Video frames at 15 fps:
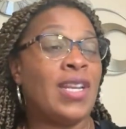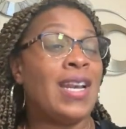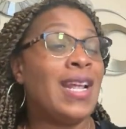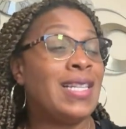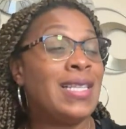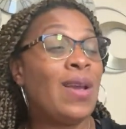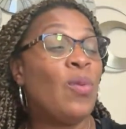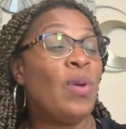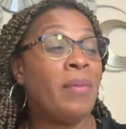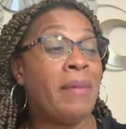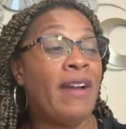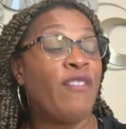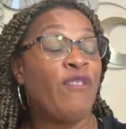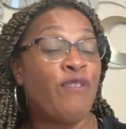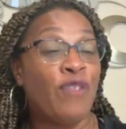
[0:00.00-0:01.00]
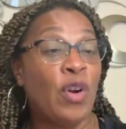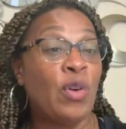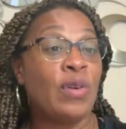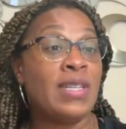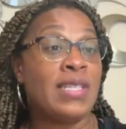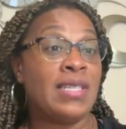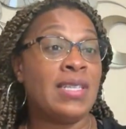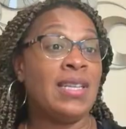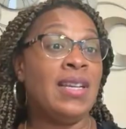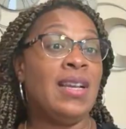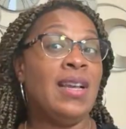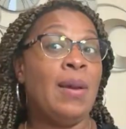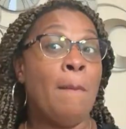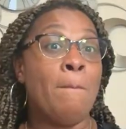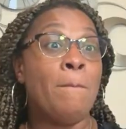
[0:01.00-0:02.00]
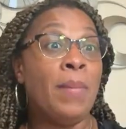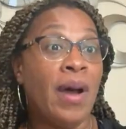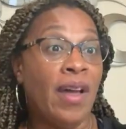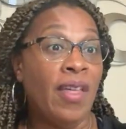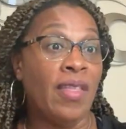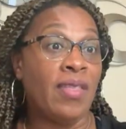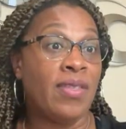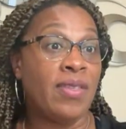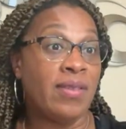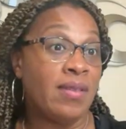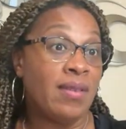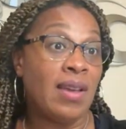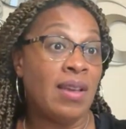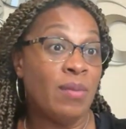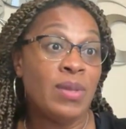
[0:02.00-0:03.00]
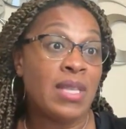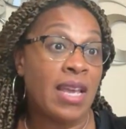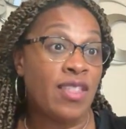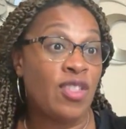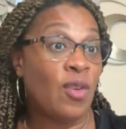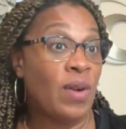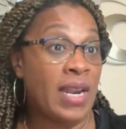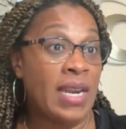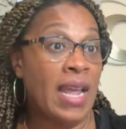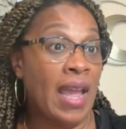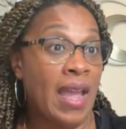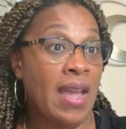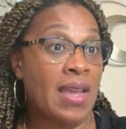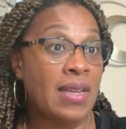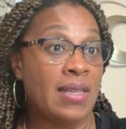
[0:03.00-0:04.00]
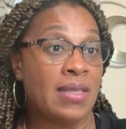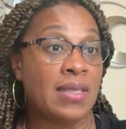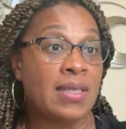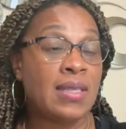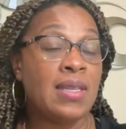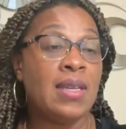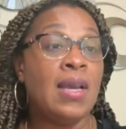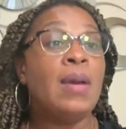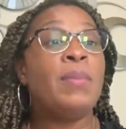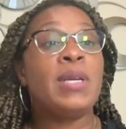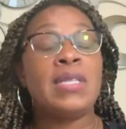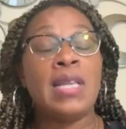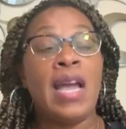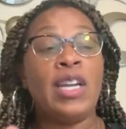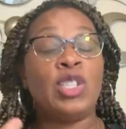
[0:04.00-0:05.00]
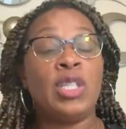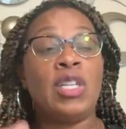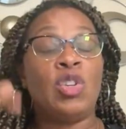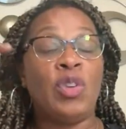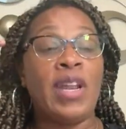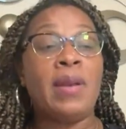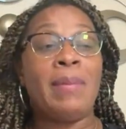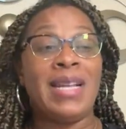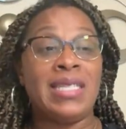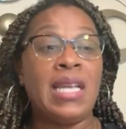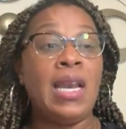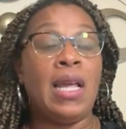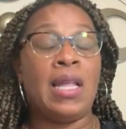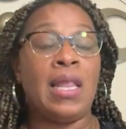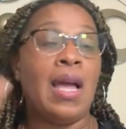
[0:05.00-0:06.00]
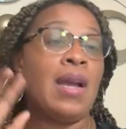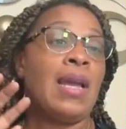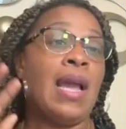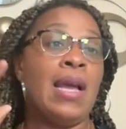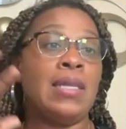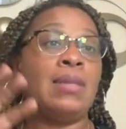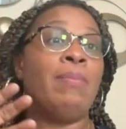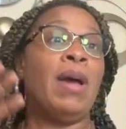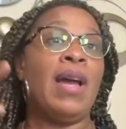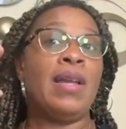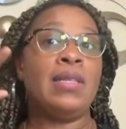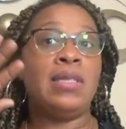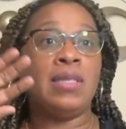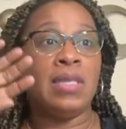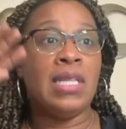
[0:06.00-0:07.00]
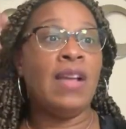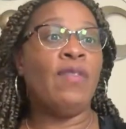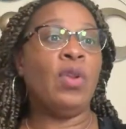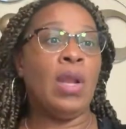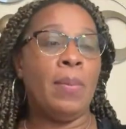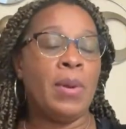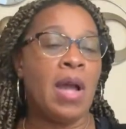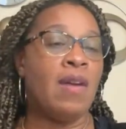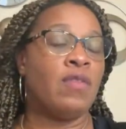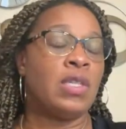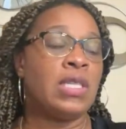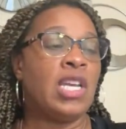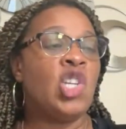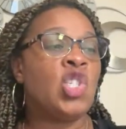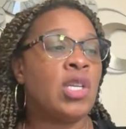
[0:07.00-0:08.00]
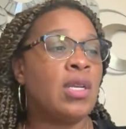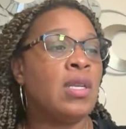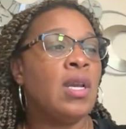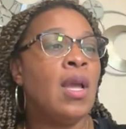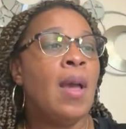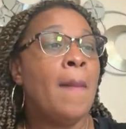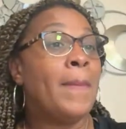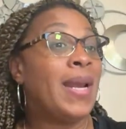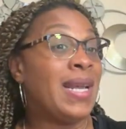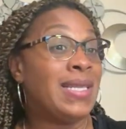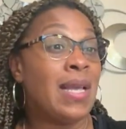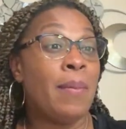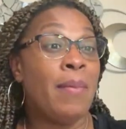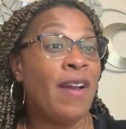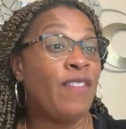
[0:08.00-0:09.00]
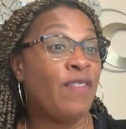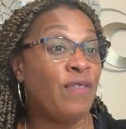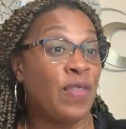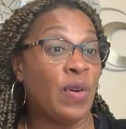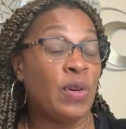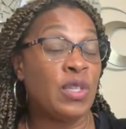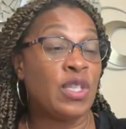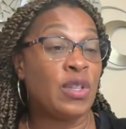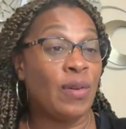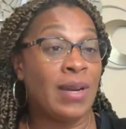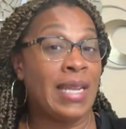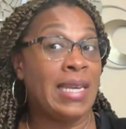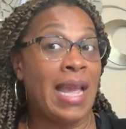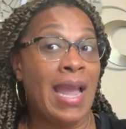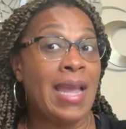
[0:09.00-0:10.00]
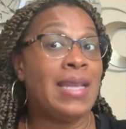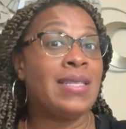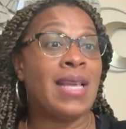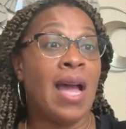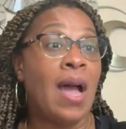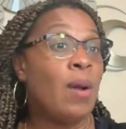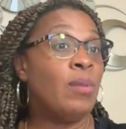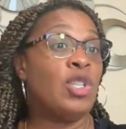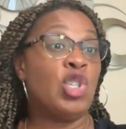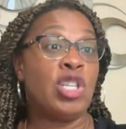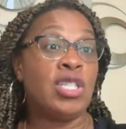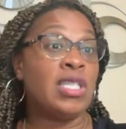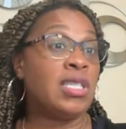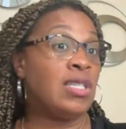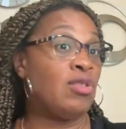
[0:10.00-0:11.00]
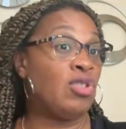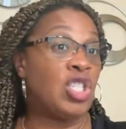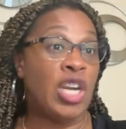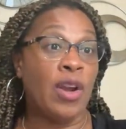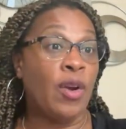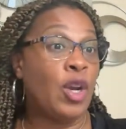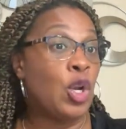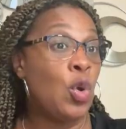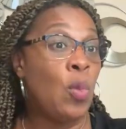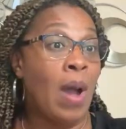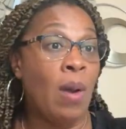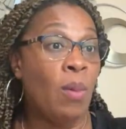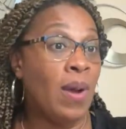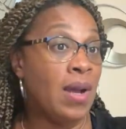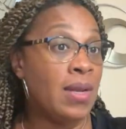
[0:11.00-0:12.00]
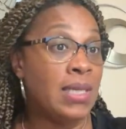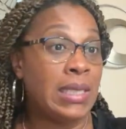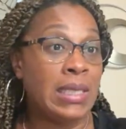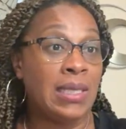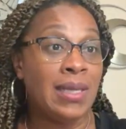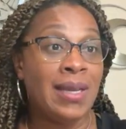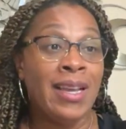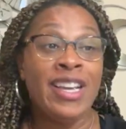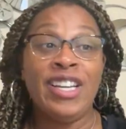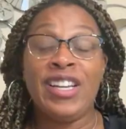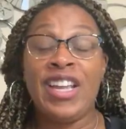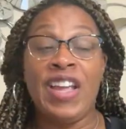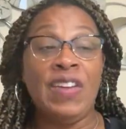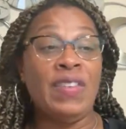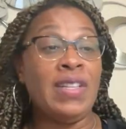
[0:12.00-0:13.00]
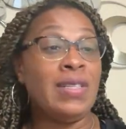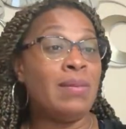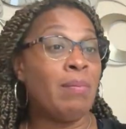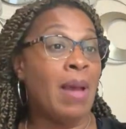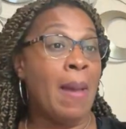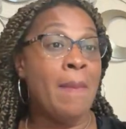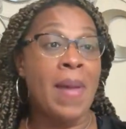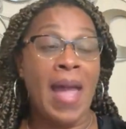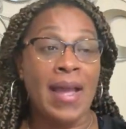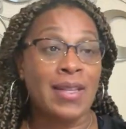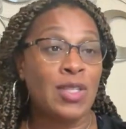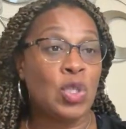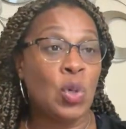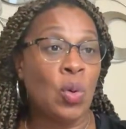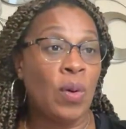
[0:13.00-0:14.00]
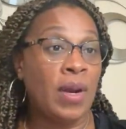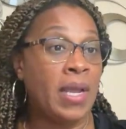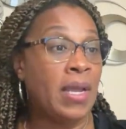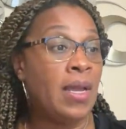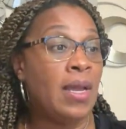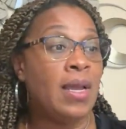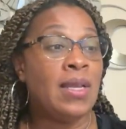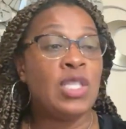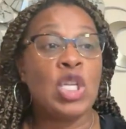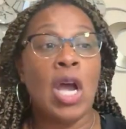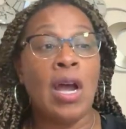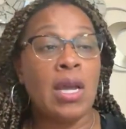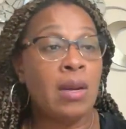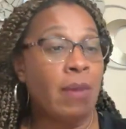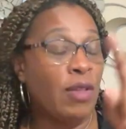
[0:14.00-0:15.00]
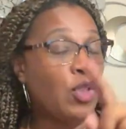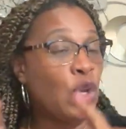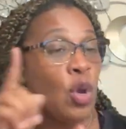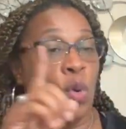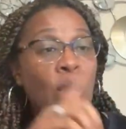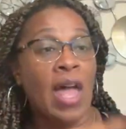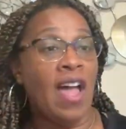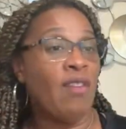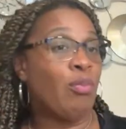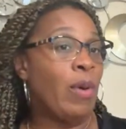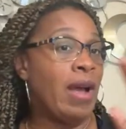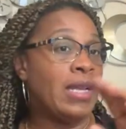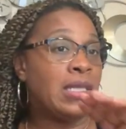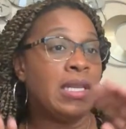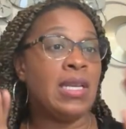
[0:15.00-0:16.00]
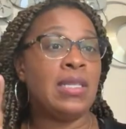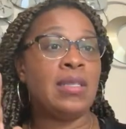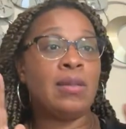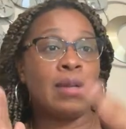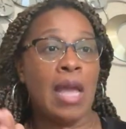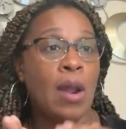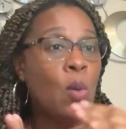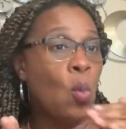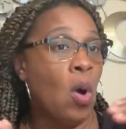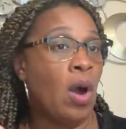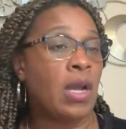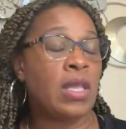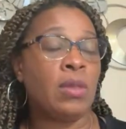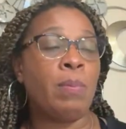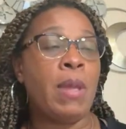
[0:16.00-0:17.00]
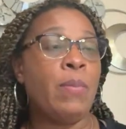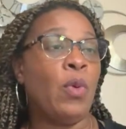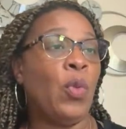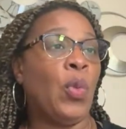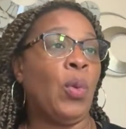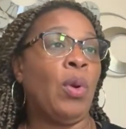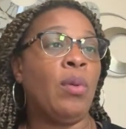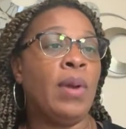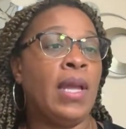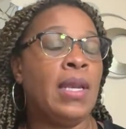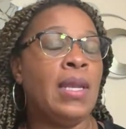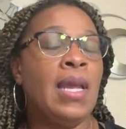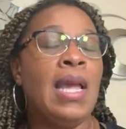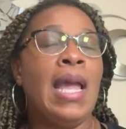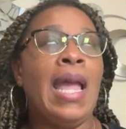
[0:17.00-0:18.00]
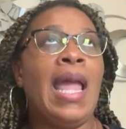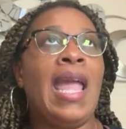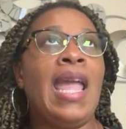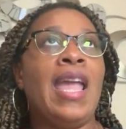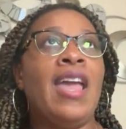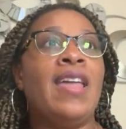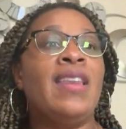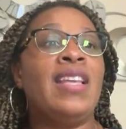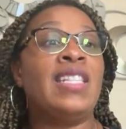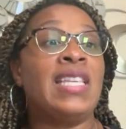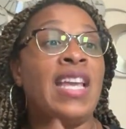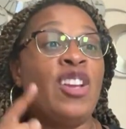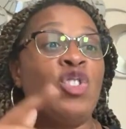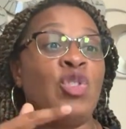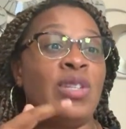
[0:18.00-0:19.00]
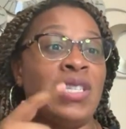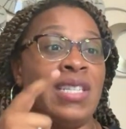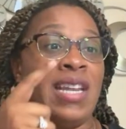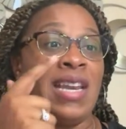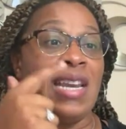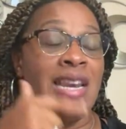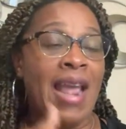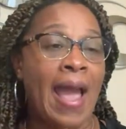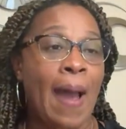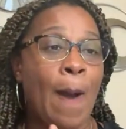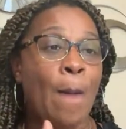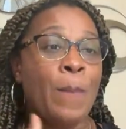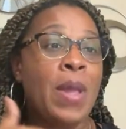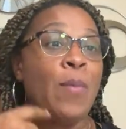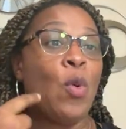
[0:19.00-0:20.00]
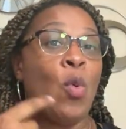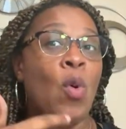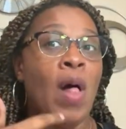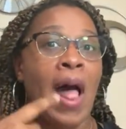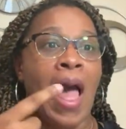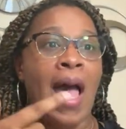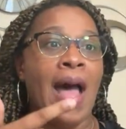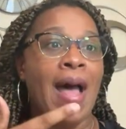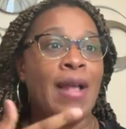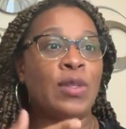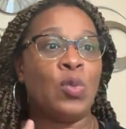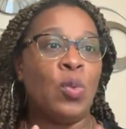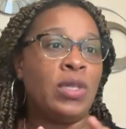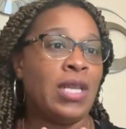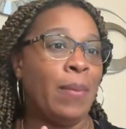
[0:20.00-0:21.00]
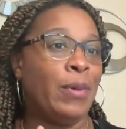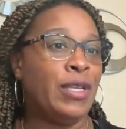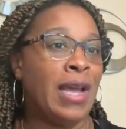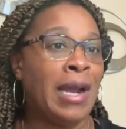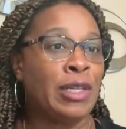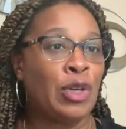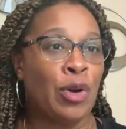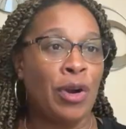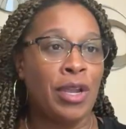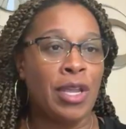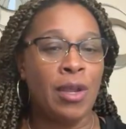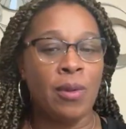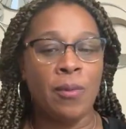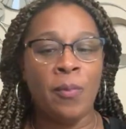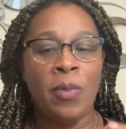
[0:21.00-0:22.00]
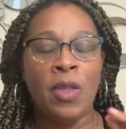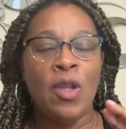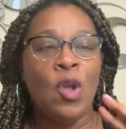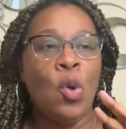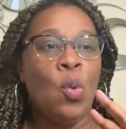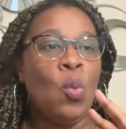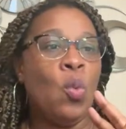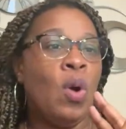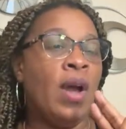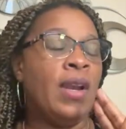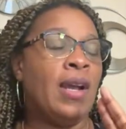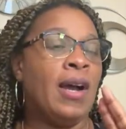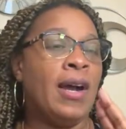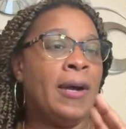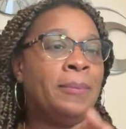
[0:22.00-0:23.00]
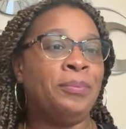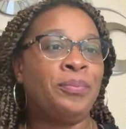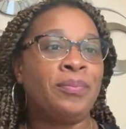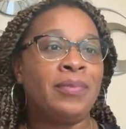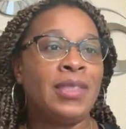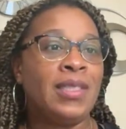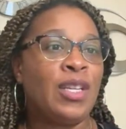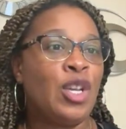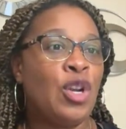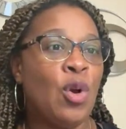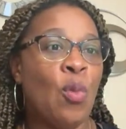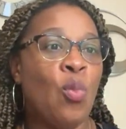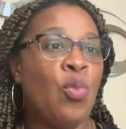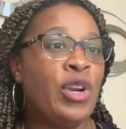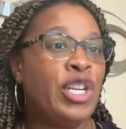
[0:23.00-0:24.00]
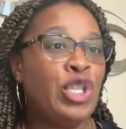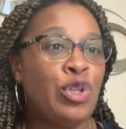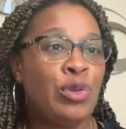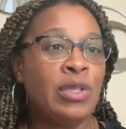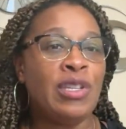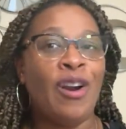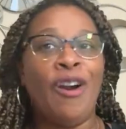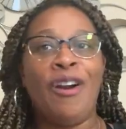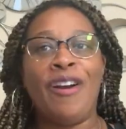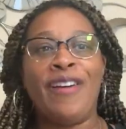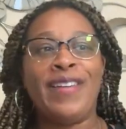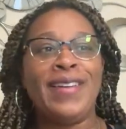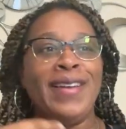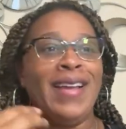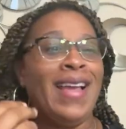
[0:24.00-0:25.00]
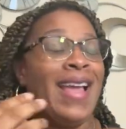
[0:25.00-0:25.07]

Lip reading: And I said, well, my first month, it was like 30 days because I actually created my 10 o'clock as my level up conversation. But I said my first 30 days, I was just sharing who I was, giving my backstory, talking about the go live process, kind of walking people through it. And it's interesting now, people will ask, what type of doctor are you? What, when did you start?